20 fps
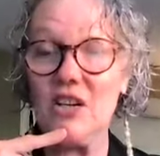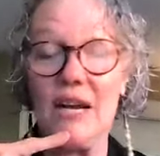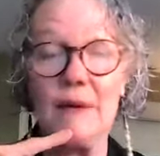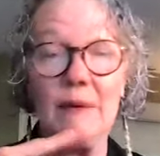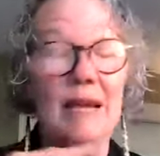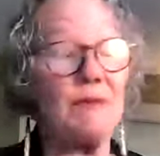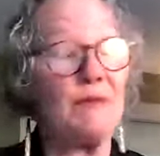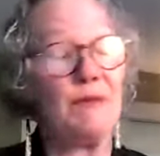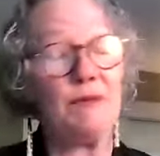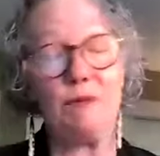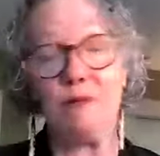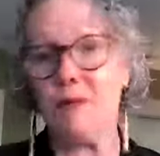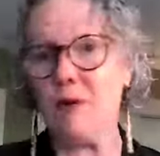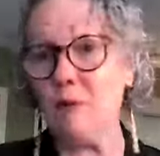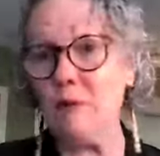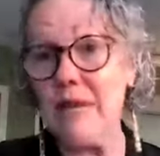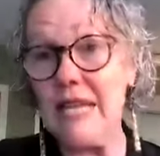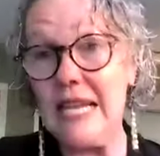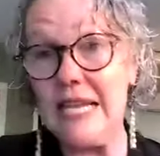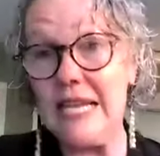And for
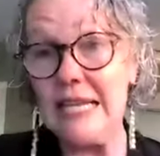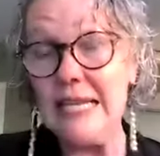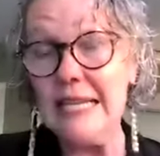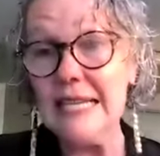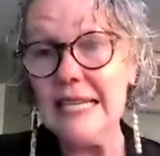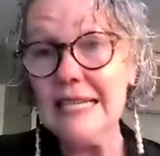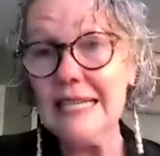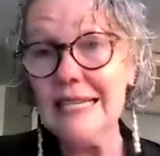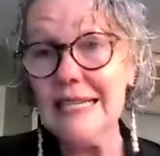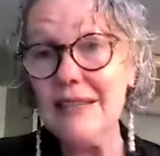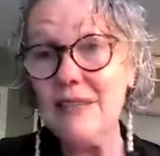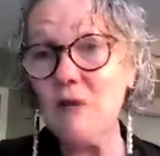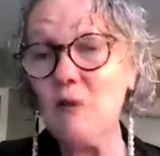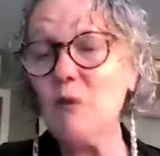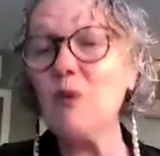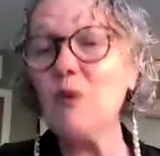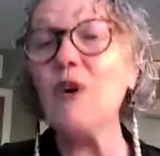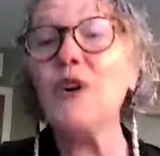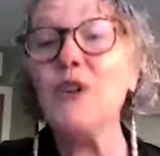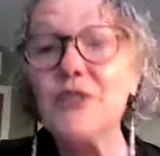me, the
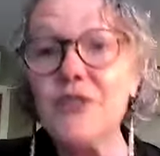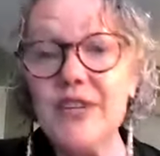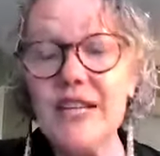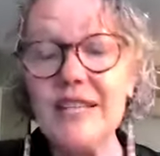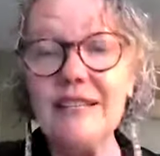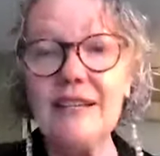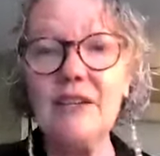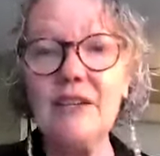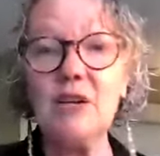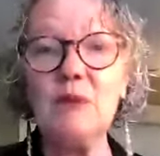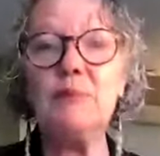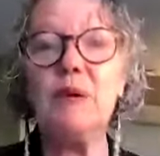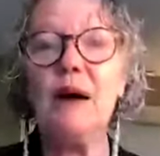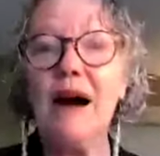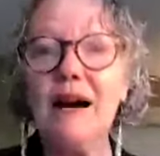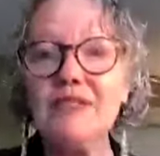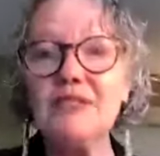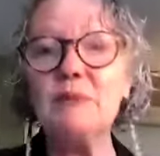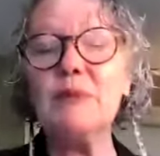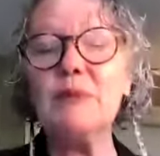worst thing that could
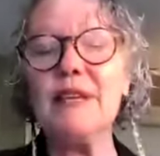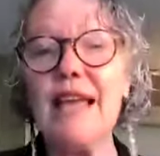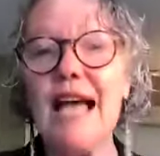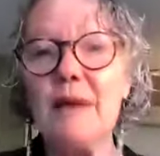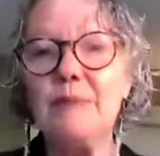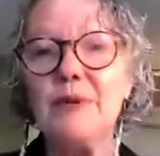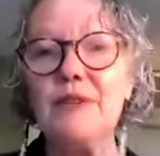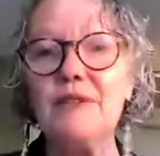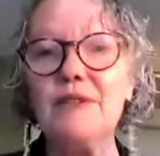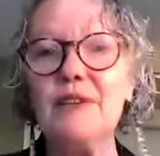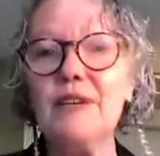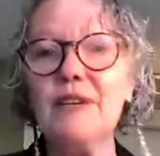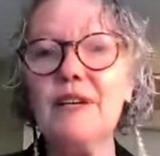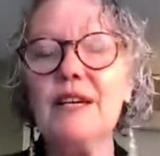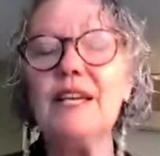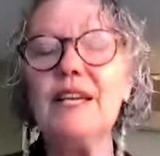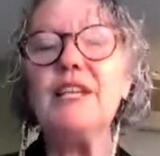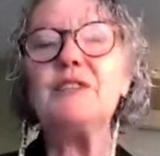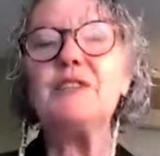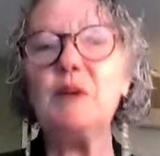possibly happen
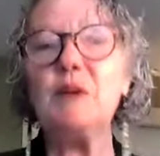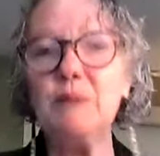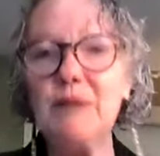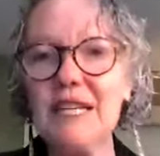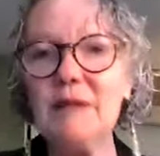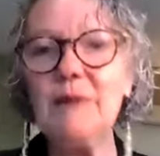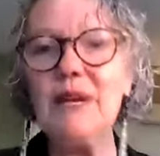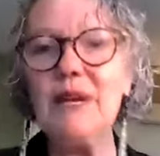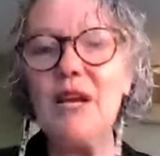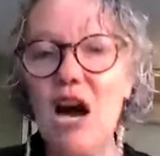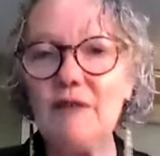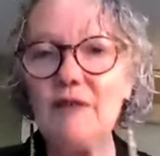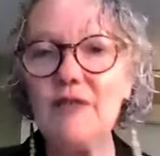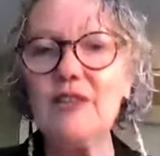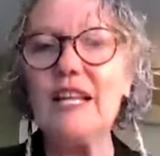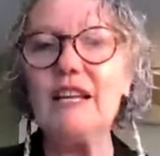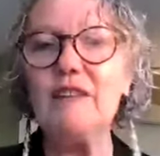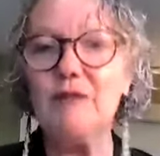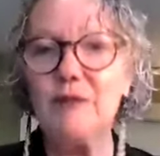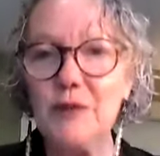is for me to be
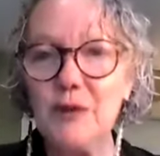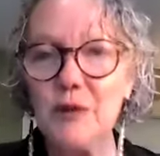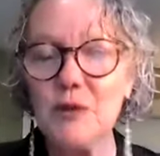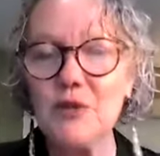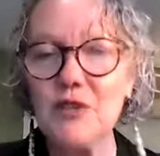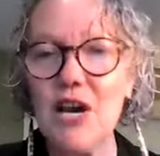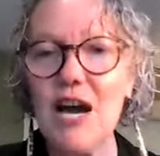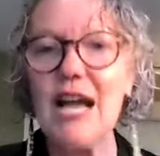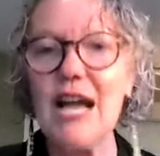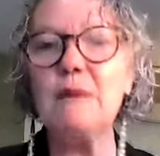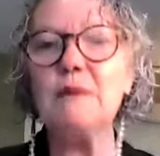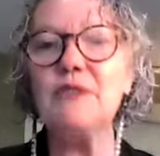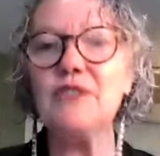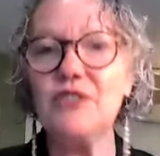offered a full time,